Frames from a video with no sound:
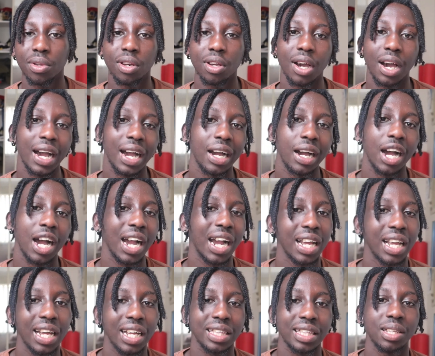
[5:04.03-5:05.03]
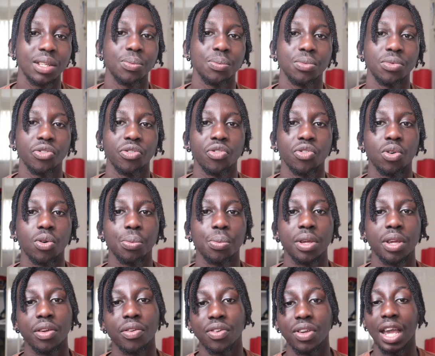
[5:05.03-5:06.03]
know, I got them, you feel
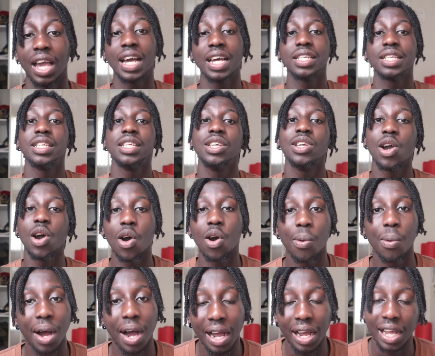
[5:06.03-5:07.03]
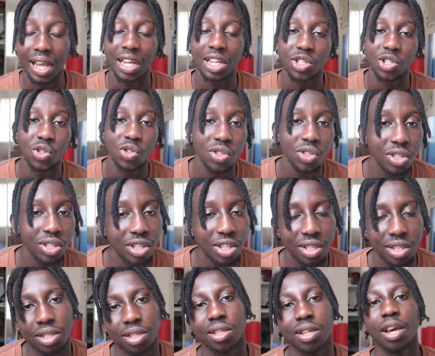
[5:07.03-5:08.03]
me? If you guys need help, I got you.
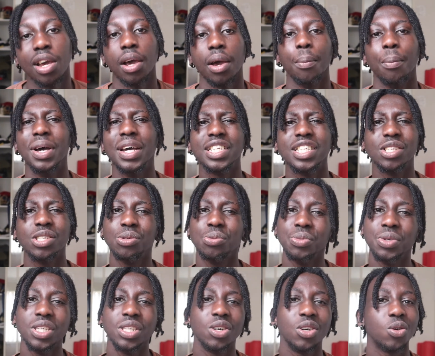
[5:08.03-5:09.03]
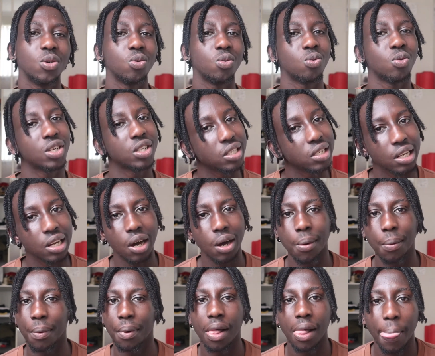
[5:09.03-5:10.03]
Just message me on
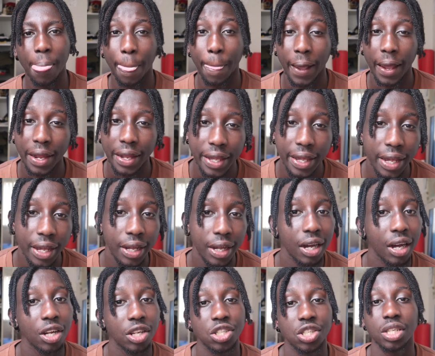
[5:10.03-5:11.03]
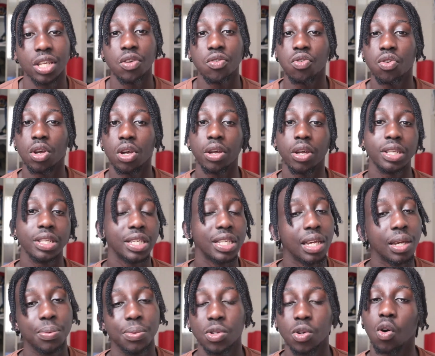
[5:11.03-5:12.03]
WhatsApp, And yeah, I just give you
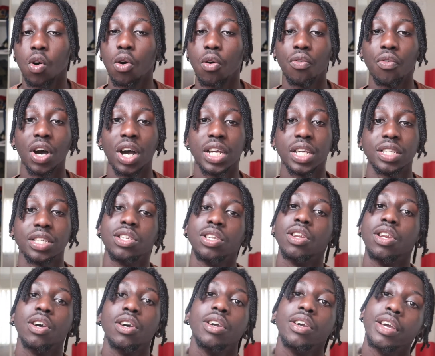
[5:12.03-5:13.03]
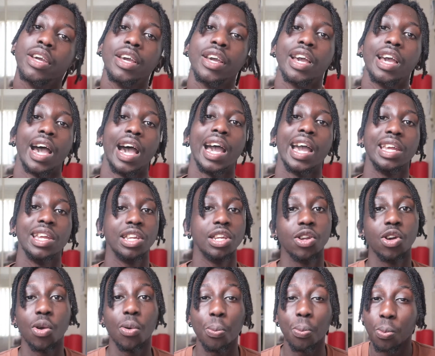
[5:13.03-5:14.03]
tips or advice, you know. I ain't
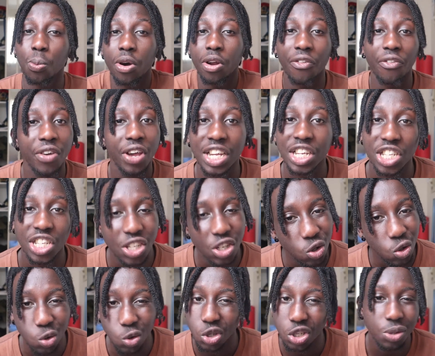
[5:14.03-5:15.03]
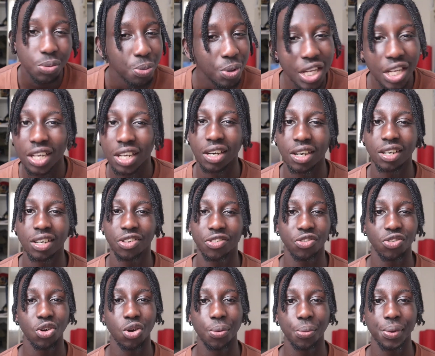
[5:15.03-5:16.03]
no motivational speaker, you
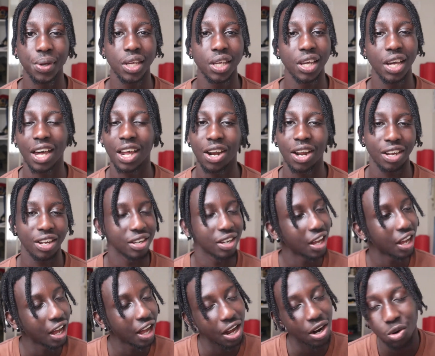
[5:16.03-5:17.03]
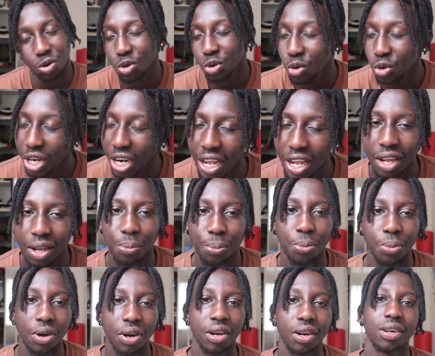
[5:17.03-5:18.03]
feel me? I don't do that,
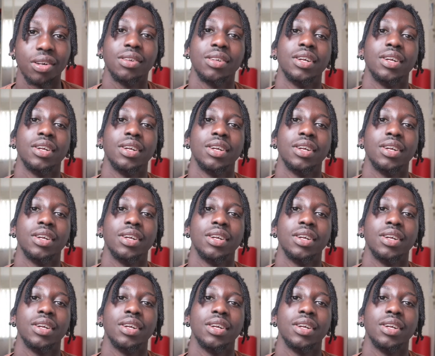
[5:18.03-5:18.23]
but